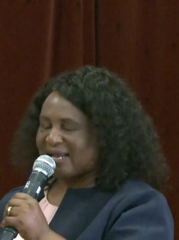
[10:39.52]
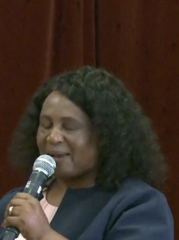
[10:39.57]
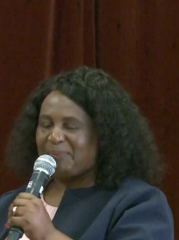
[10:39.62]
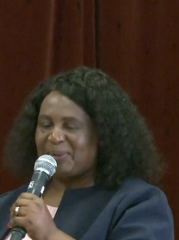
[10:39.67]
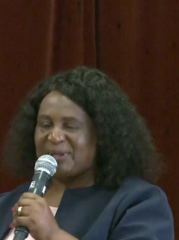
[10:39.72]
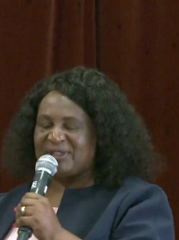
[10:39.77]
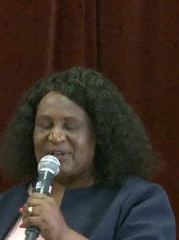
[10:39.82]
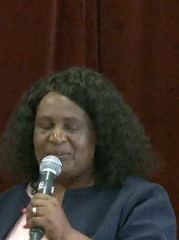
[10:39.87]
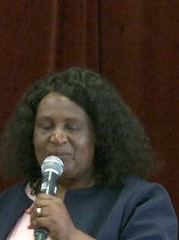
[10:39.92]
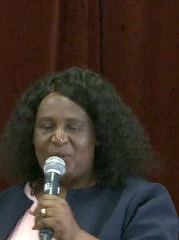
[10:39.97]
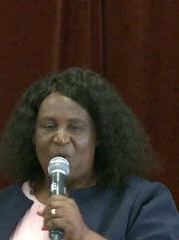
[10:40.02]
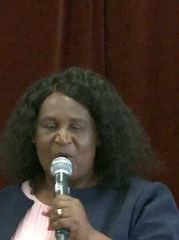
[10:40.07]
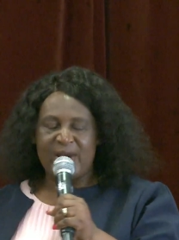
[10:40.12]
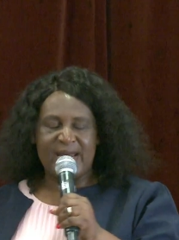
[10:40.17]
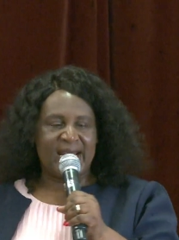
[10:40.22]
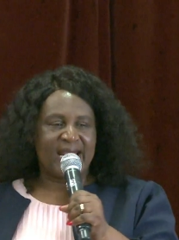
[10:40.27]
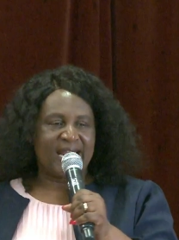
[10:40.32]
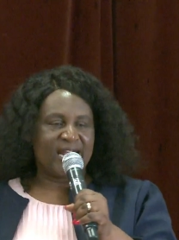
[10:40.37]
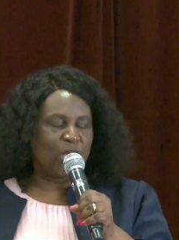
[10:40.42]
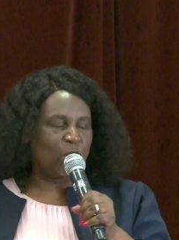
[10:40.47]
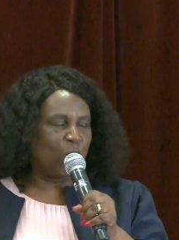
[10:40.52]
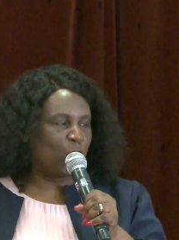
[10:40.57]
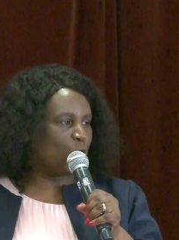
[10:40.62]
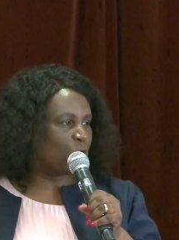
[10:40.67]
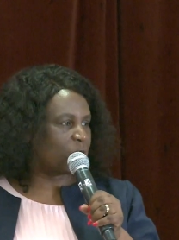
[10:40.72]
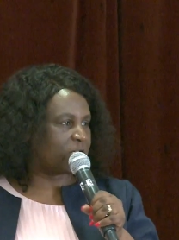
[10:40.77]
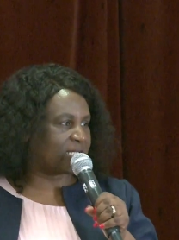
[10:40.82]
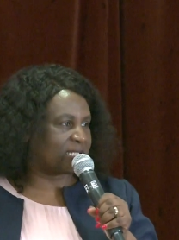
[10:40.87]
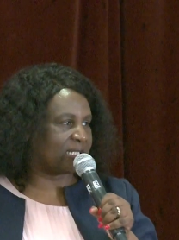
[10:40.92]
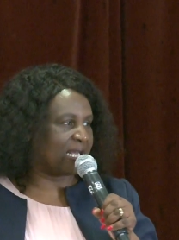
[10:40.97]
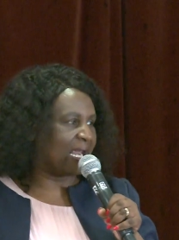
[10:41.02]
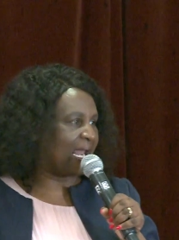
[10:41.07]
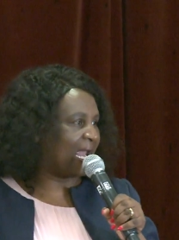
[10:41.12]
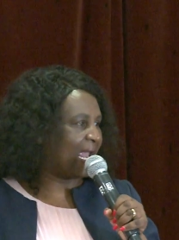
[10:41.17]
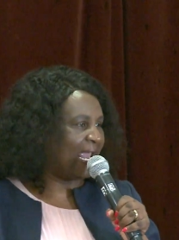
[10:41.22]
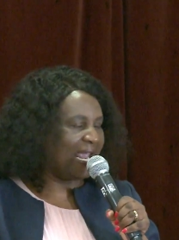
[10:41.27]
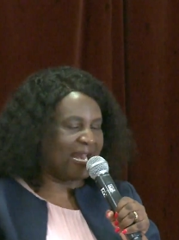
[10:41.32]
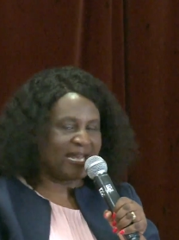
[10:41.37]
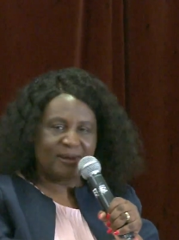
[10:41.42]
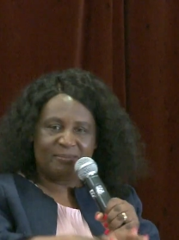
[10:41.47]
up in the morning and looks the
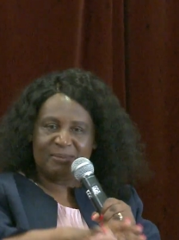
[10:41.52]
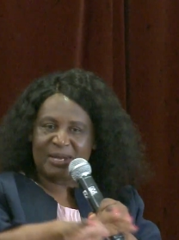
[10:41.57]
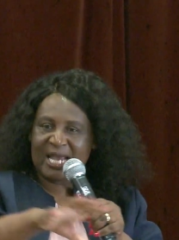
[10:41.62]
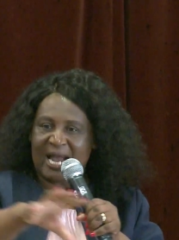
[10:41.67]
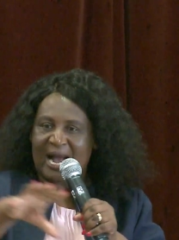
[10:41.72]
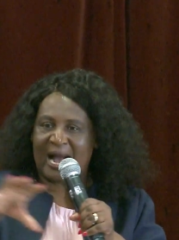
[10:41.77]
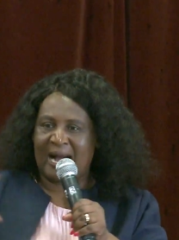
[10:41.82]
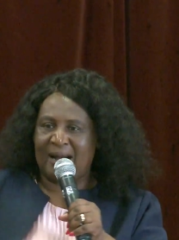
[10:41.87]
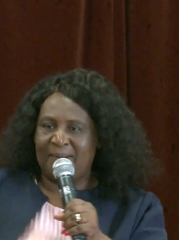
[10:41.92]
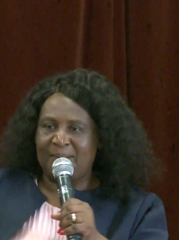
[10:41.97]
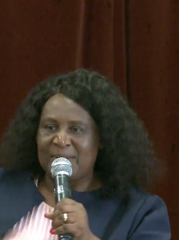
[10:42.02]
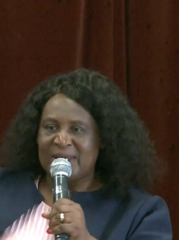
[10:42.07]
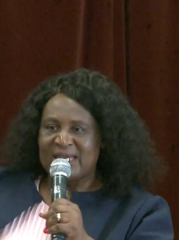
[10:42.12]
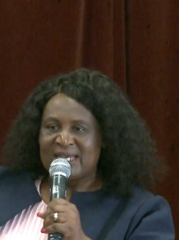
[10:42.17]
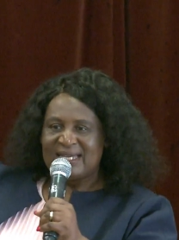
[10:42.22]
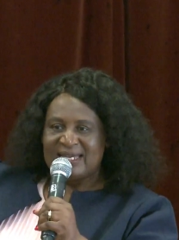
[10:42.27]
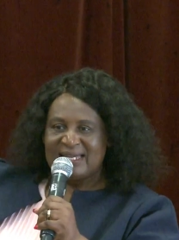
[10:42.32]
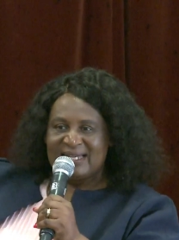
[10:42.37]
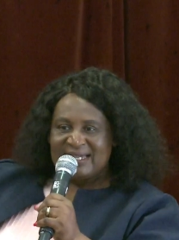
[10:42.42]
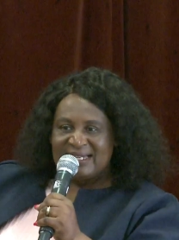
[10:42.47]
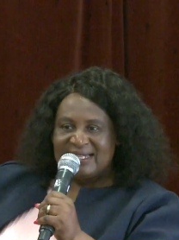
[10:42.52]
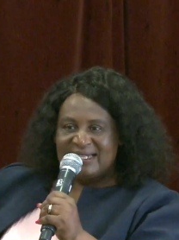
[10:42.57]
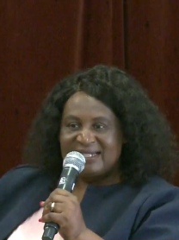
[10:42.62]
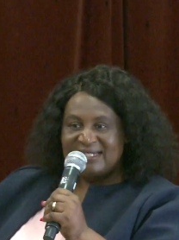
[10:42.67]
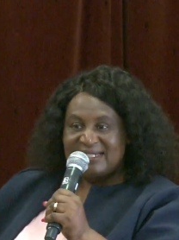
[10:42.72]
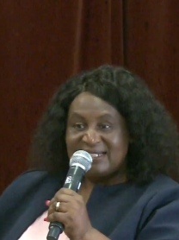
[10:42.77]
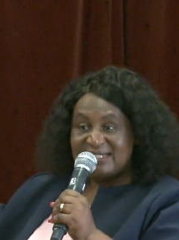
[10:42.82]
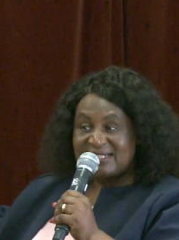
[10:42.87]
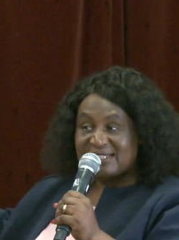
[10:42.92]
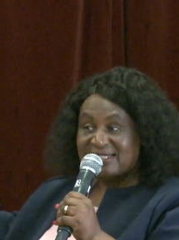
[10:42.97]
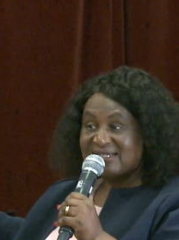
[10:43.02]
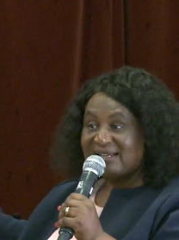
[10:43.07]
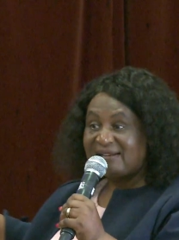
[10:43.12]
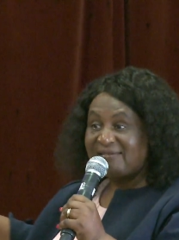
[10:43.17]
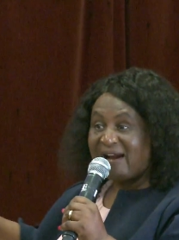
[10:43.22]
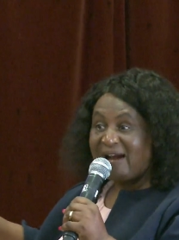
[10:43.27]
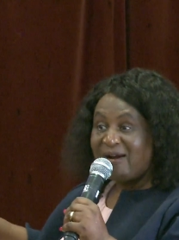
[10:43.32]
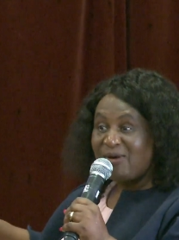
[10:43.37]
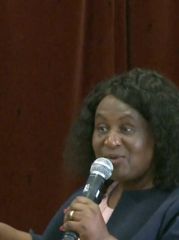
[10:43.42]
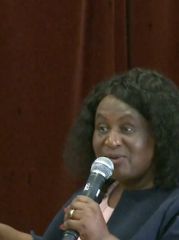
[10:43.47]
enemy army. He's
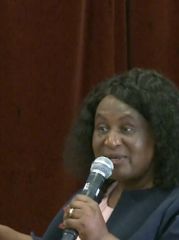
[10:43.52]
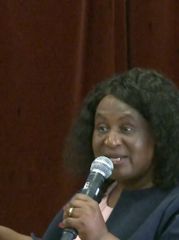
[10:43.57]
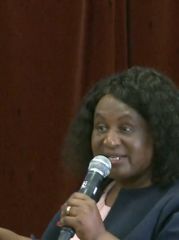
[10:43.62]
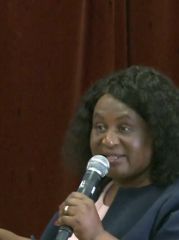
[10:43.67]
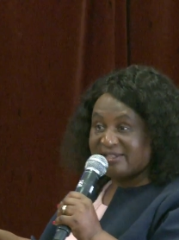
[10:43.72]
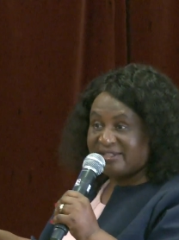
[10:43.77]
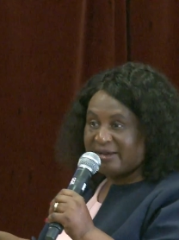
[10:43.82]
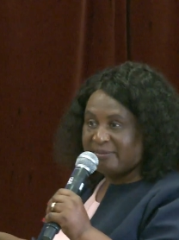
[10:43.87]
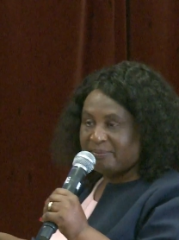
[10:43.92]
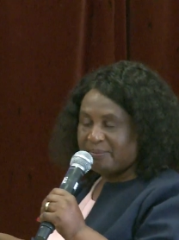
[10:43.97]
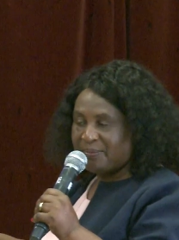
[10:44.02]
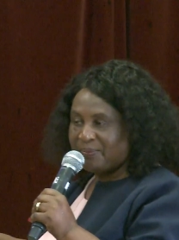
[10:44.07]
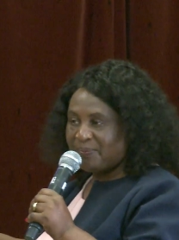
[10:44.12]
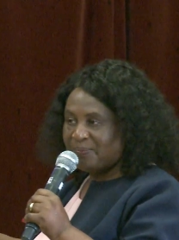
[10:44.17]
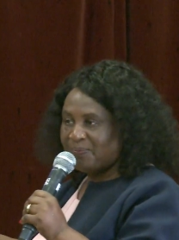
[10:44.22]
surrounded them.